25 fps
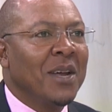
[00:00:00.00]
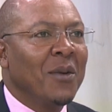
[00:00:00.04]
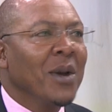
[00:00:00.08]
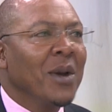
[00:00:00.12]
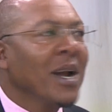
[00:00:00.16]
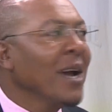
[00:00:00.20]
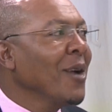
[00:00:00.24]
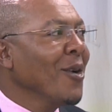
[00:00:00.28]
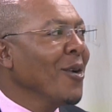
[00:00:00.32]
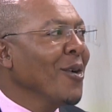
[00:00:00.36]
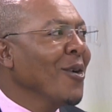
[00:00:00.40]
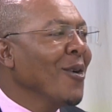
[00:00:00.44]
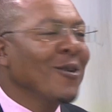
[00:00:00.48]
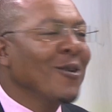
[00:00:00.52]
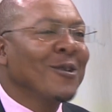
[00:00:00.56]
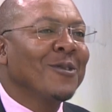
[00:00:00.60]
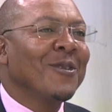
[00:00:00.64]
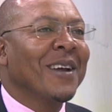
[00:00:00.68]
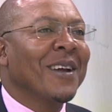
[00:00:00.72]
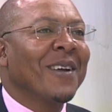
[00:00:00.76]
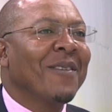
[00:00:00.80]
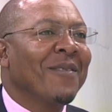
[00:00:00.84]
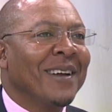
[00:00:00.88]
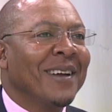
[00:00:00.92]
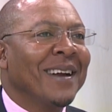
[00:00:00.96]
we cannot go to
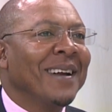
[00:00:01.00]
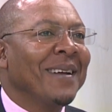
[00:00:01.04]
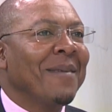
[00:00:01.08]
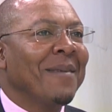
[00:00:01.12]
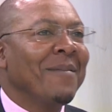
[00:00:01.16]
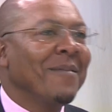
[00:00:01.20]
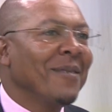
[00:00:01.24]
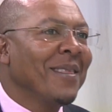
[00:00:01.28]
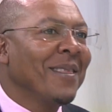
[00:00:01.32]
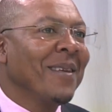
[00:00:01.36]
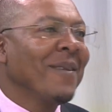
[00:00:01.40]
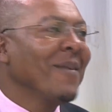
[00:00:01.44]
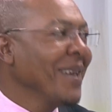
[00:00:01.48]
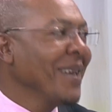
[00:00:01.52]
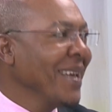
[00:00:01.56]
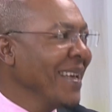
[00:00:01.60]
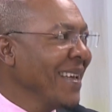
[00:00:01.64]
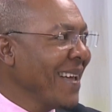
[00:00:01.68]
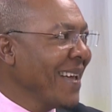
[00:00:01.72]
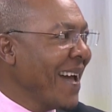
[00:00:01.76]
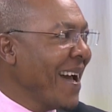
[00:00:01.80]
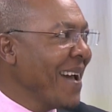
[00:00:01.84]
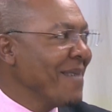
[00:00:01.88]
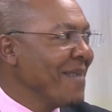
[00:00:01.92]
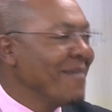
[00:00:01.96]
a referendum with the way
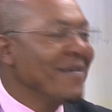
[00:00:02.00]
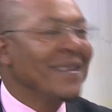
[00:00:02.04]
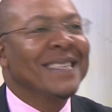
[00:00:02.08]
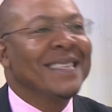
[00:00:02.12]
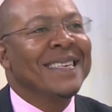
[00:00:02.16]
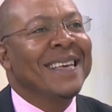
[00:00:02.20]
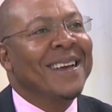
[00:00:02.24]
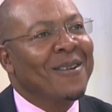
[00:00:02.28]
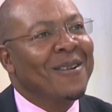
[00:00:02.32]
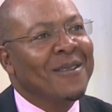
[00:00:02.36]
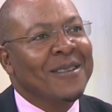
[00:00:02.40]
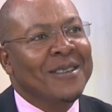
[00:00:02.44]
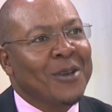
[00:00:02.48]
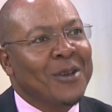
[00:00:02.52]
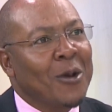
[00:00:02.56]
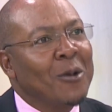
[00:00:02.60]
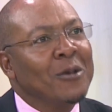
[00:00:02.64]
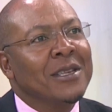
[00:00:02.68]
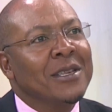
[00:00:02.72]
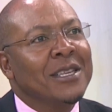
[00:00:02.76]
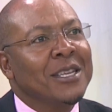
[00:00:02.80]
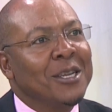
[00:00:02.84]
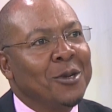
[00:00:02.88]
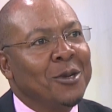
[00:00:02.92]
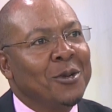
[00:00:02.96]
IEBC is
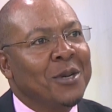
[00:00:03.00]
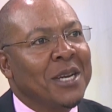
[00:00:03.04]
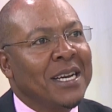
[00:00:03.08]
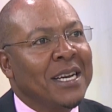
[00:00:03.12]
constituted.